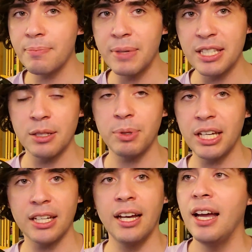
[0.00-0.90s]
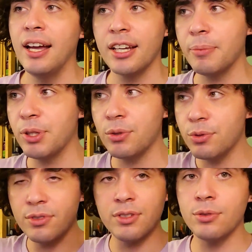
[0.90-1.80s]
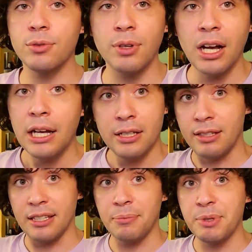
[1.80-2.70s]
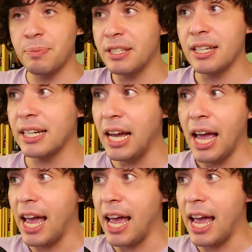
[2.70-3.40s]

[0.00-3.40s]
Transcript: to the missing ping can be used to say someone's missing.